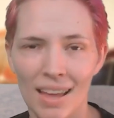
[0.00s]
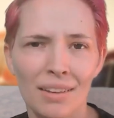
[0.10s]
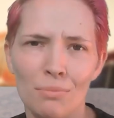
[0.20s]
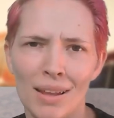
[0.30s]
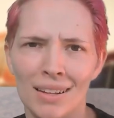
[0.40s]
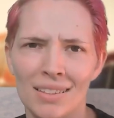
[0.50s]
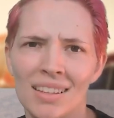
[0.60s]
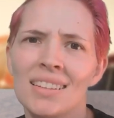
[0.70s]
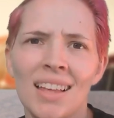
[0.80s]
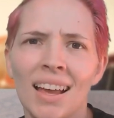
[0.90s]
Not even minutes,
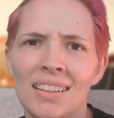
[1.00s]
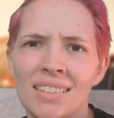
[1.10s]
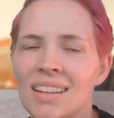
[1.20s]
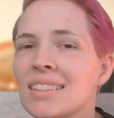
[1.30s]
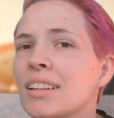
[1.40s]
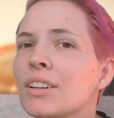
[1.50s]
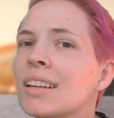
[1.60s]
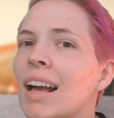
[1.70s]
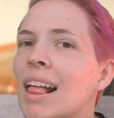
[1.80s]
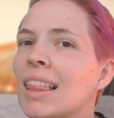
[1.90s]
seconds. It's
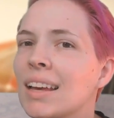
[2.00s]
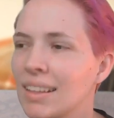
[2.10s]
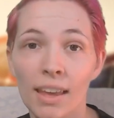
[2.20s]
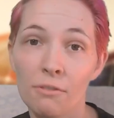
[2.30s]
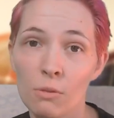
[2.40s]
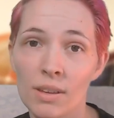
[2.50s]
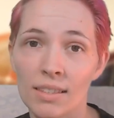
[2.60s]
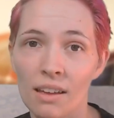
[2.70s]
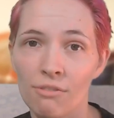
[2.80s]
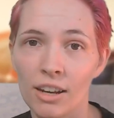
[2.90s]
literally a click. If you missed
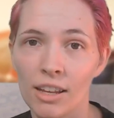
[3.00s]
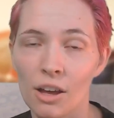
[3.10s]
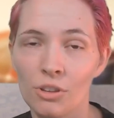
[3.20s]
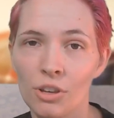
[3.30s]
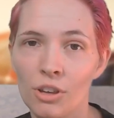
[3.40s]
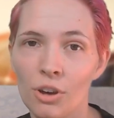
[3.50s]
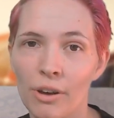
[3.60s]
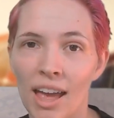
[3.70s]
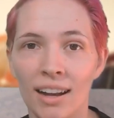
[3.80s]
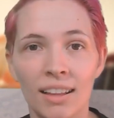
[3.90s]
that video, you can go
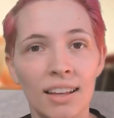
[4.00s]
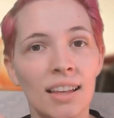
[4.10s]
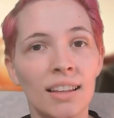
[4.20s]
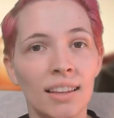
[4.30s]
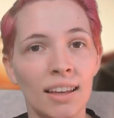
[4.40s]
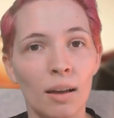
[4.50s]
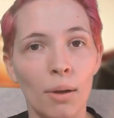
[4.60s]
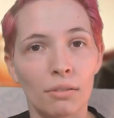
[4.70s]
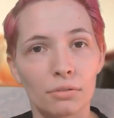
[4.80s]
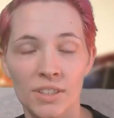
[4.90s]
ahead and click on the link
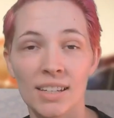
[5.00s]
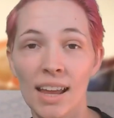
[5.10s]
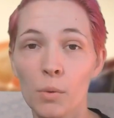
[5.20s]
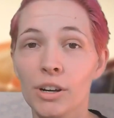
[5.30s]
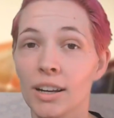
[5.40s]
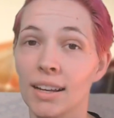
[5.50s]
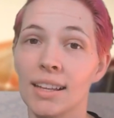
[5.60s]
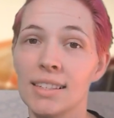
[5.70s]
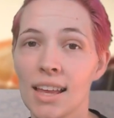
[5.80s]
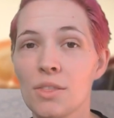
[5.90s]
above. Today we are going to
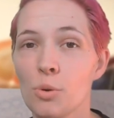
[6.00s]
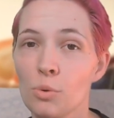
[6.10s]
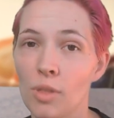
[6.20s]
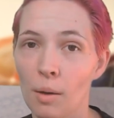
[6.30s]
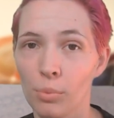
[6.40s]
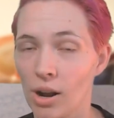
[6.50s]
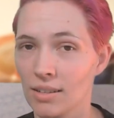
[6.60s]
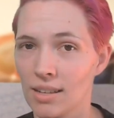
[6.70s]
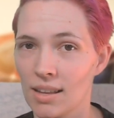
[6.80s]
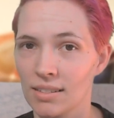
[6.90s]
continue that
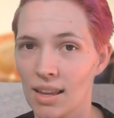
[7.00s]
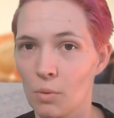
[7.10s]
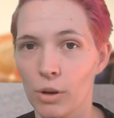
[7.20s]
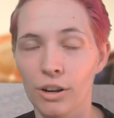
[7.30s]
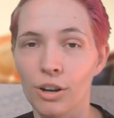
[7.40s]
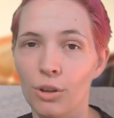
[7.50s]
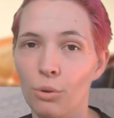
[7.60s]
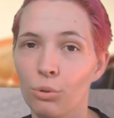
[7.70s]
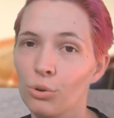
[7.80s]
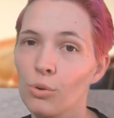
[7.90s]
process, and we are going to
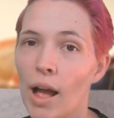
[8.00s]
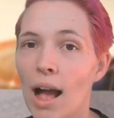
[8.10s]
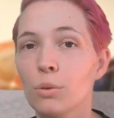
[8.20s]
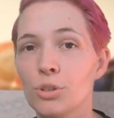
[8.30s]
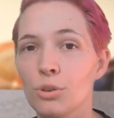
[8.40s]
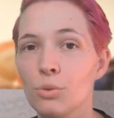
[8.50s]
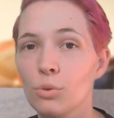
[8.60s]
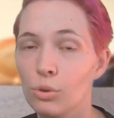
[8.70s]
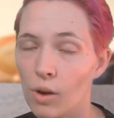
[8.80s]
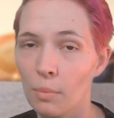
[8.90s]
go through how to
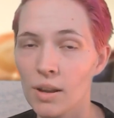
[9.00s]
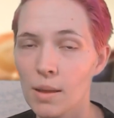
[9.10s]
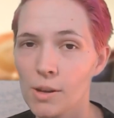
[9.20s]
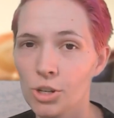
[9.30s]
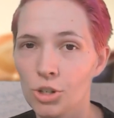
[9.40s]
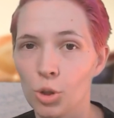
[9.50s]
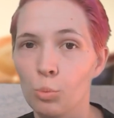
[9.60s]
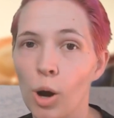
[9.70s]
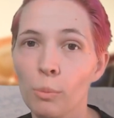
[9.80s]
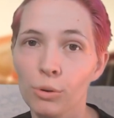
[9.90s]
crop an image to the
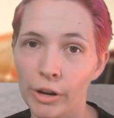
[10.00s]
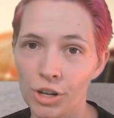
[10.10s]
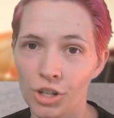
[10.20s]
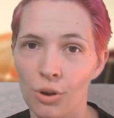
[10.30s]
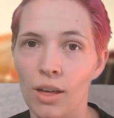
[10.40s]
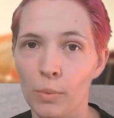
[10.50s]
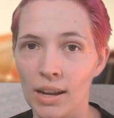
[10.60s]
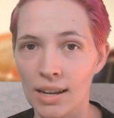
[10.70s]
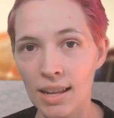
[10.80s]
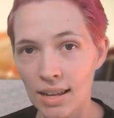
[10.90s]
proper ratio that we
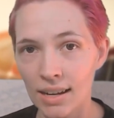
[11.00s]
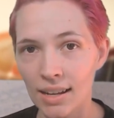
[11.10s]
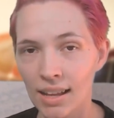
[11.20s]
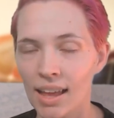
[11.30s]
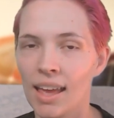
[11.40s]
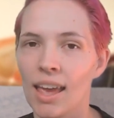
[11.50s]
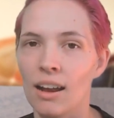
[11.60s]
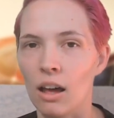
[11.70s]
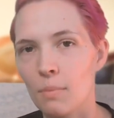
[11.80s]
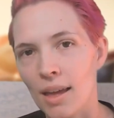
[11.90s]
need and
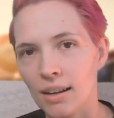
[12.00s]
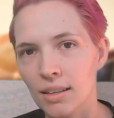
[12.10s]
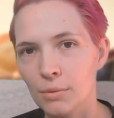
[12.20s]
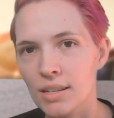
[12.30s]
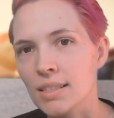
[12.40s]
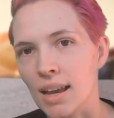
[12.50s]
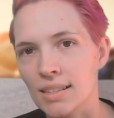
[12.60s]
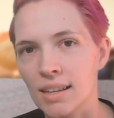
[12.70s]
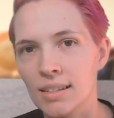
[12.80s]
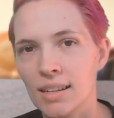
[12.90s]
automatically resize
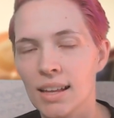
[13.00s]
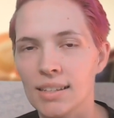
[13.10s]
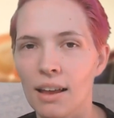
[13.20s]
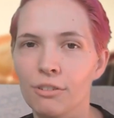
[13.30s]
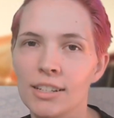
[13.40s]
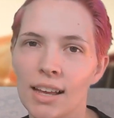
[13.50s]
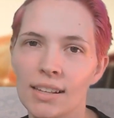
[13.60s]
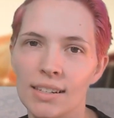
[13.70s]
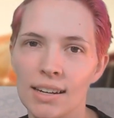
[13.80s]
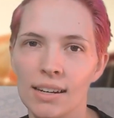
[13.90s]
it to every
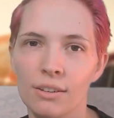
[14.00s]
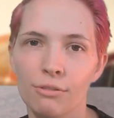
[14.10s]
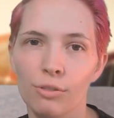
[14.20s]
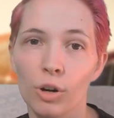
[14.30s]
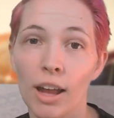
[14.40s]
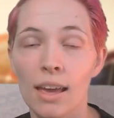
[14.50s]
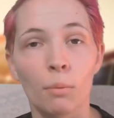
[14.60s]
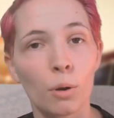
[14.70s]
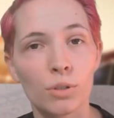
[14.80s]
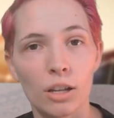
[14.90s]
size needed for an
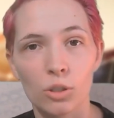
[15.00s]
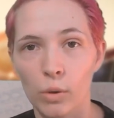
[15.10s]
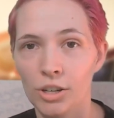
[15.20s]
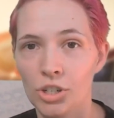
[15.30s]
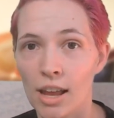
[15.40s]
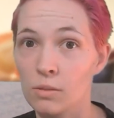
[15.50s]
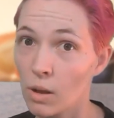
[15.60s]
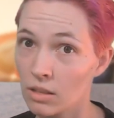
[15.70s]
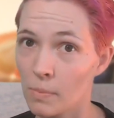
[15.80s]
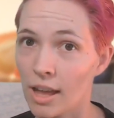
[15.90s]
emote on Twitch, as
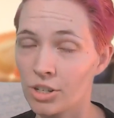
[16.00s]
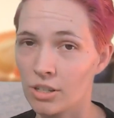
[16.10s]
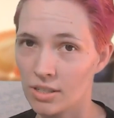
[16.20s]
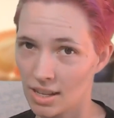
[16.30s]
well as badges.